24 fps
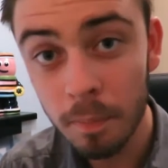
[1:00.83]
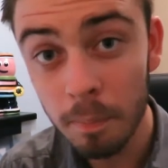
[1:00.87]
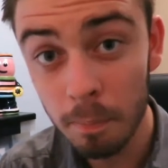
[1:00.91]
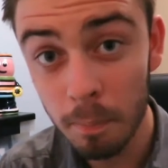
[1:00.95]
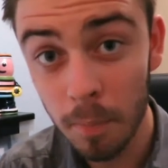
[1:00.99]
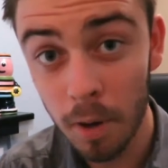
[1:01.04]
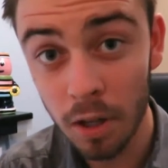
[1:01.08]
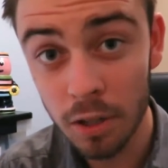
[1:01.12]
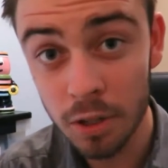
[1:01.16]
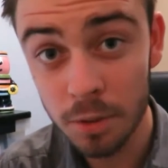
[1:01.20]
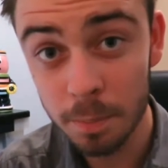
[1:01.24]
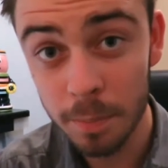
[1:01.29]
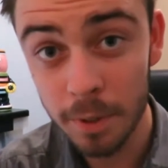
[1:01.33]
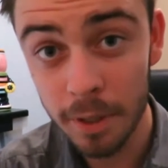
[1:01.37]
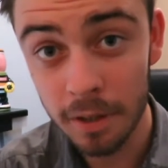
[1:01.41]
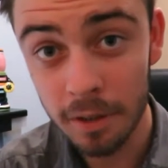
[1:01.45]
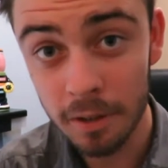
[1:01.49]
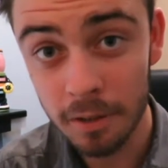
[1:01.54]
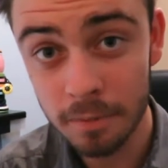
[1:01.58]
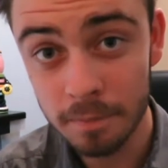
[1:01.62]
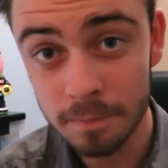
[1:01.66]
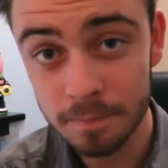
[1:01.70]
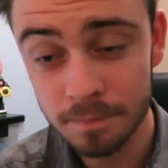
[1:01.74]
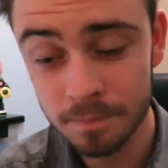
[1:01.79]
Much
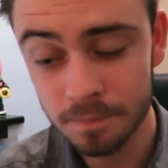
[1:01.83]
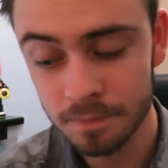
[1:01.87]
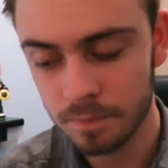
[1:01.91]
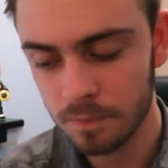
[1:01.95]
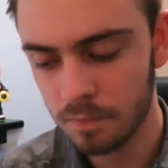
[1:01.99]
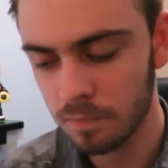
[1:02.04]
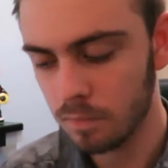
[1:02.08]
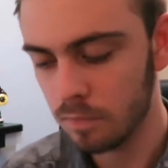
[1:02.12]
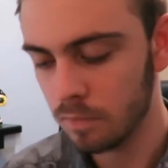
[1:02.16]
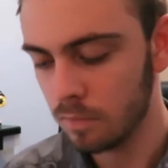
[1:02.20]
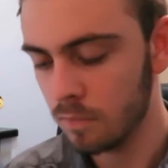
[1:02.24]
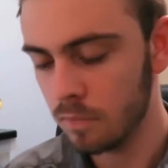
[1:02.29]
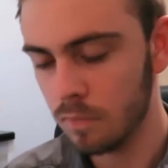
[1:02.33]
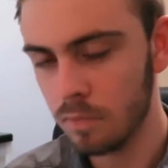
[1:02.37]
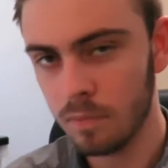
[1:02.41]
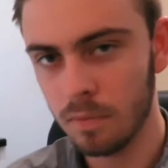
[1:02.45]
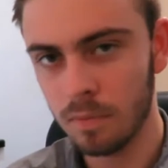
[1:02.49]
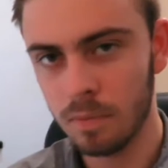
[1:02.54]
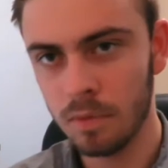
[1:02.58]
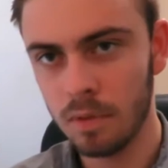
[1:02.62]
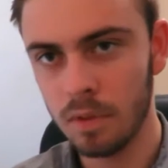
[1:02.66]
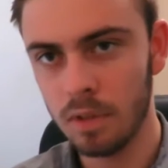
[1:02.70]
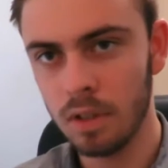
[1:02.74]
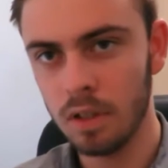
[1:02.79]
better.
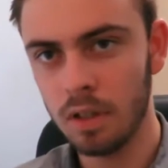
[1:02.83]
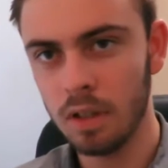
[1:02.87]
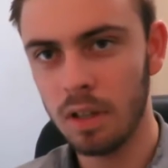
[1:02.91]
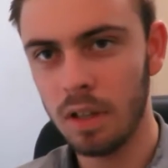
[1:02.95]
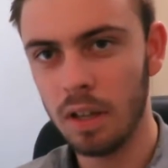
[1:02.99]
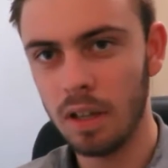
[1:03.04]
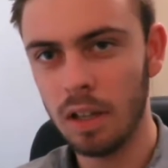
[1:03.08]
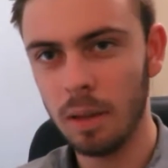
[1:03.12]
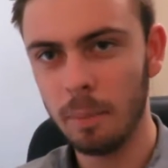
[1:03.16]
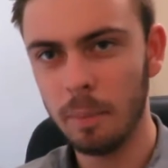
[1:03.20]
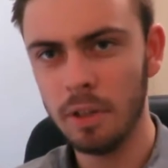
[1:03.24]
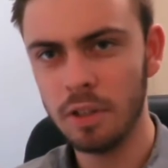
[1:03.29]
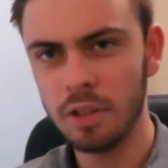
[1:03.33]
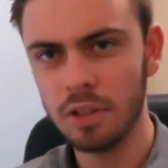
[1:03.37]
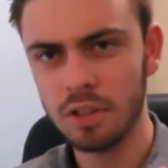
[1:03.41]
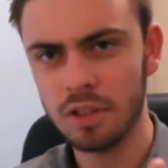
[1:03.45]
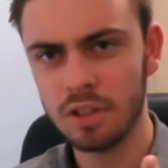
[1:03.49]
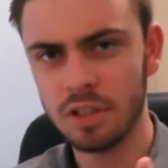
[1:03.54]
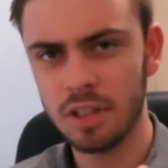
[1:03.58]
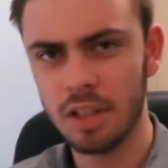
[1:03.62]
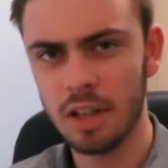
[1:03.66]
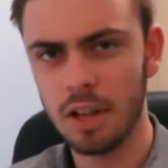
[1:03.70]
Now let me just